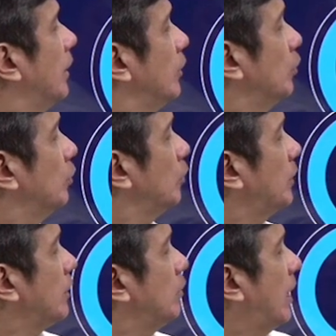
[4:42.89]
You know
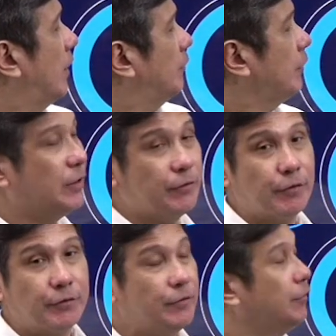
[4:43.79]
that you have 15, 15,